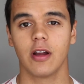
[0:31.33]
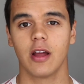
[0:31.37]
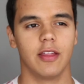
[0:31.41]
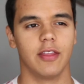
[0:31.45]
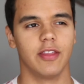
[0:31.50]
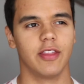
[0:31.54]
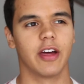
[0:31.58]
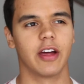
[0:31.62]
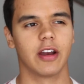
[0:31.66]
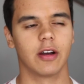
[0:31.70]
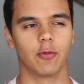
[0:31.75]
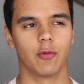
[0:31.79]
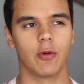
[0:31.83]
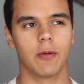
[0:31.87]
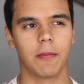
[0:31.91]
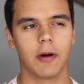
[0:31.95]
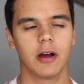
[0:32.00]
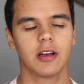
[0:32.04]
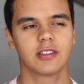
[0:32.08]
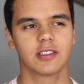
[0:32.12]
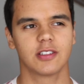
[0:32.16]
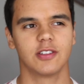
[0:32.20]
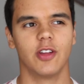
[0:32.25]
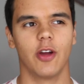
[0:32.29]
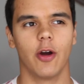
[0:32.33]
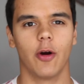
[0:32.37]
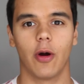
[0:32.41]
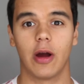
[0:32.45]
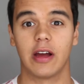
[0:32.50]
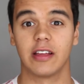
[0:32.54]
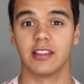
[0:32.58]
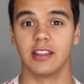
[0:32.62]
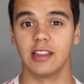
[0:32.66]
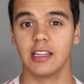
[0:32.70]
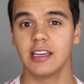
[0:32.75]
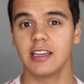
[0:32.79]
then we must know
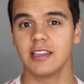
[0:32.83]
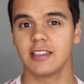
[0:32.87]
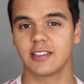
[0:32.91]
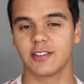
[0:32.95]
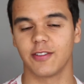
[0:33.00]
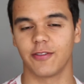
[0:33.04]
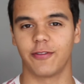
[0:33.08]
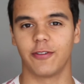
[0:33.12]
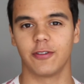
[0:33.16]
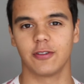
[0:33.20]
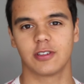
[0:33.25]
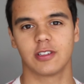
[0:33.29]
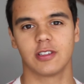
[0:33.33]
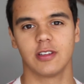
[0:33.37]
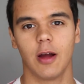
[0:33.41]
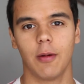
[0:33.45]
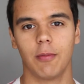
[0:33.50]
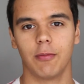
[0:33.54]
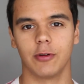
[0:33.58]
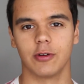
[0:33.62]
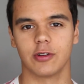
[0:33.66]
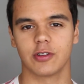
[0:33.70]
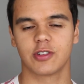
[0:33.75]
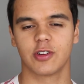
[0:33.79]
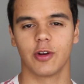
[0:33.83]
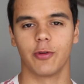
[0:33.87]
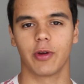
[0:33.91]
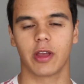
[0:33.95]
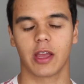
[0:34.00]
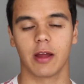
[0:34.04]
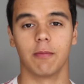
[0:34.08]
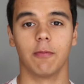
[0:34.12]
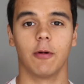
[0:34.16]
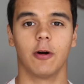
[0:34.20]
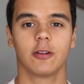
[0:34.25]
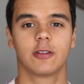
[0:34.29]
at least the first number, so we
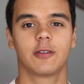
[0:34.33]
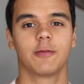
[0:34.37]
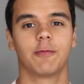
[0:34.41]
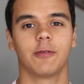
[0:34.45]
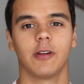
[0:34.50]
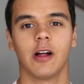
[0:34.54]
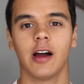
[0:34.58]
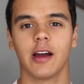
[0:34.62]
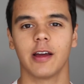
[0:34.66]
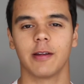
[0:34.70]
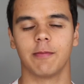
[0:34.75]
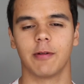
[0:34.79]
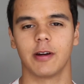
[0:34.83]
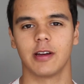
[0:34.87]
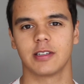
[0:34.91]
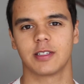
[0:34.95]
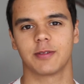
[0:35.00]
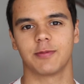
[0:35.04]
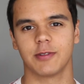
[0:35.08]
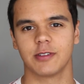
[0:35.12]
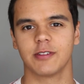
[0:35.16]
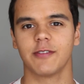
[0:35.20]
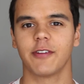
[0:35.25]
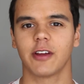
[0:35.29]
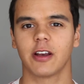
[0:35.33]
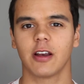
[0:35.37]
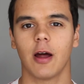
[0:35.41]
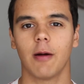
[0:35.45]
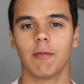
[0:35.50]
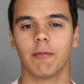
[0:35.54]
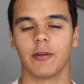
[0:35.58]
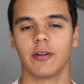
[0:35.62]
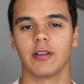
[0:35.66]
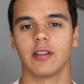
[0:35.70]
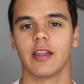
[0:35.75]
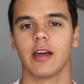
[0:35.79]
can multiply it by a specific
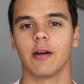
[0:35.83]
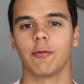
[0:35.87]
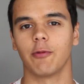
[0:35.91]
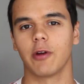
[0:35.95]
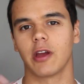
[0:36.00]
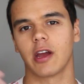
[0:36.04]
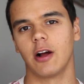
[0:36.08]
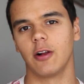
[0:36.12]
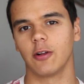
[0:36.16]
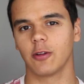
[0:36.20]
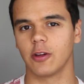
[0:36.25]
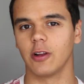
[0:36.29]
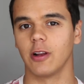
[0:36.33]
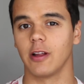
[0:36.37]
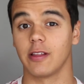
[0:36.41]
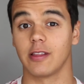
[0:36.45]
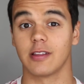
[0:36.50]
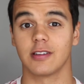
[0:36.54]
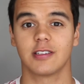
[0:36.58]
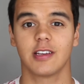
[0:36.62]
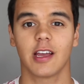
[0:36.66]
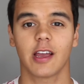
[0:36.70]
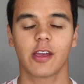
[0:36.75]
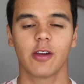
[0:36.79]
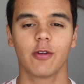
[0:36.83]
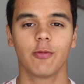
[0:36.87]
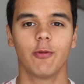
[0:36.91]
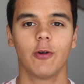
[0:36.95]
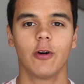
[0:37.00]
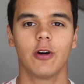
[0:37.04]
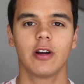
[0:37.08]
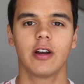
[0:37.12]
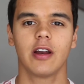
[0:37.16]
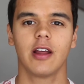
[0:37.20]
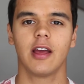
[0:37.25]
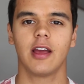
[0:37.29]
number and then we calculate the second
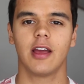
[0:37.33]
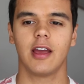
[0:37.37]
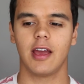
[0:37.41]
one,